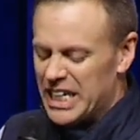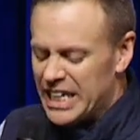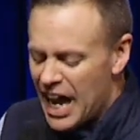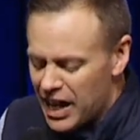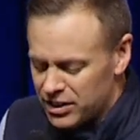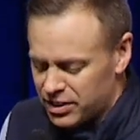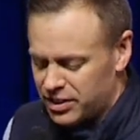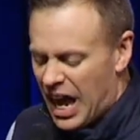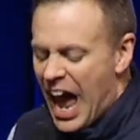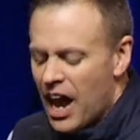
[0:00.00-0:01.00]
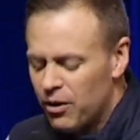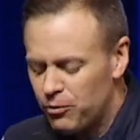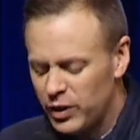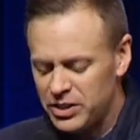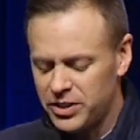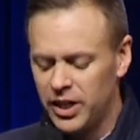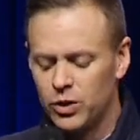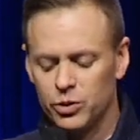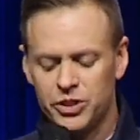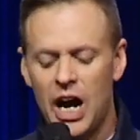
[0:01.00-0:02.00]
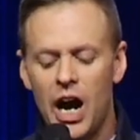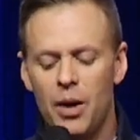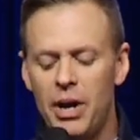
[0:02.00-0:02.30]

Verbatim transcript: Yes, every single time